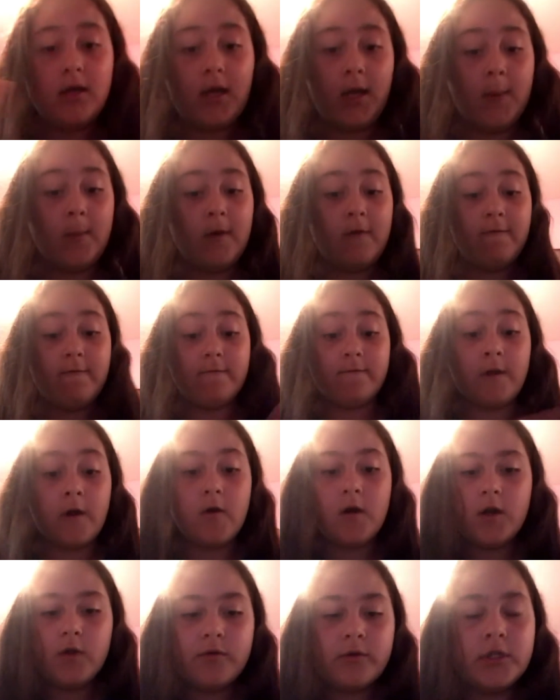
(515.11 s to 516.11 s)
I'm
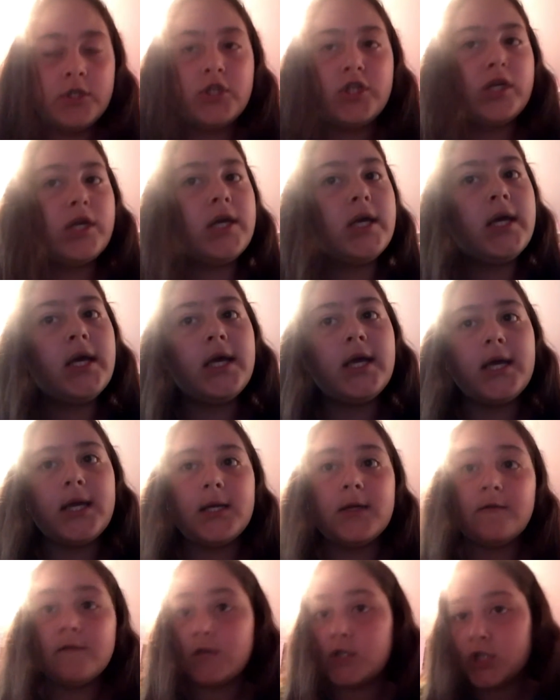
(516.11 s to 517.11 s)
very cringy,
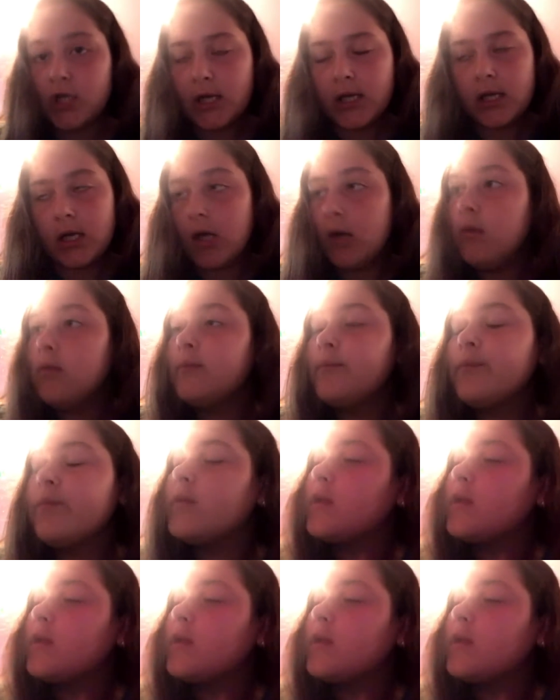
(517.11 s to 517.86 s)
and if you check it out.